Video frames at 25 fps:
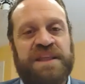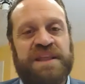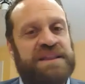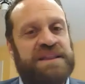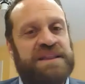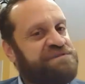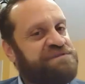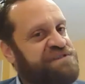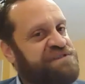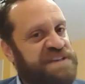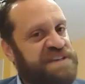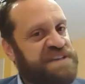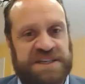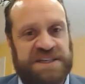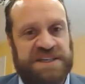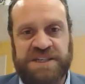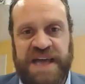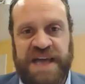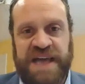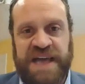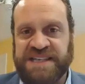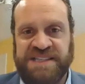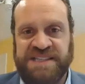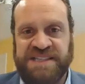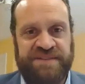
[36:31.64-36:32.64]
physical
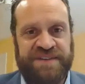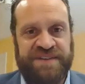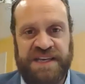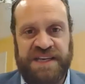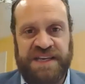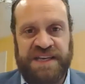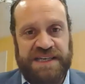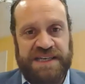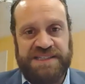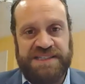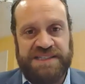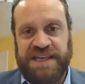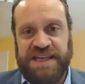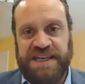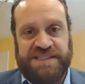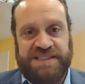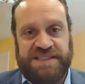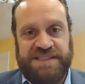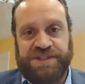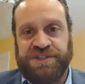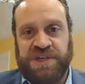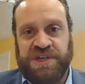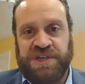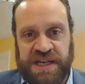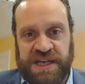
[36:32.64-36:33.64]
activity is
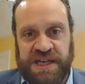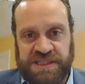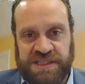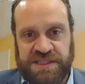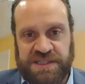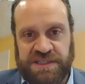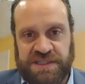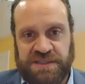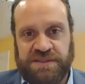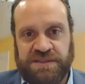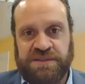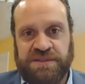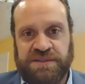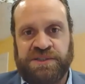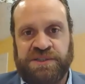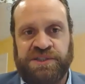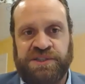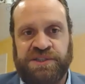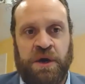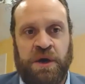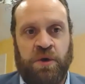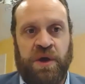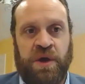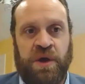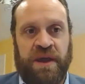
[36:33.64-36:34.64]
just
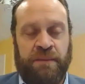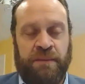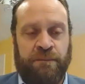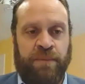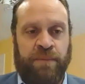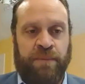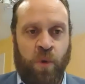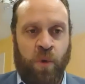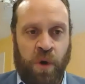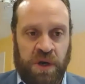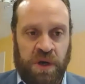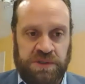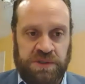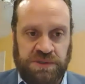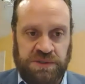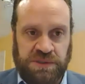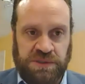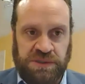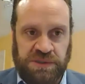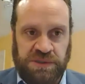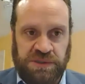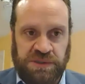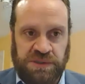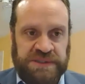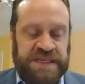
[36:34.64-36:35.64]
so
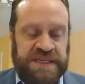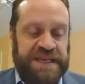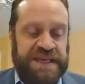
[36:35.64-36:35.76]
important.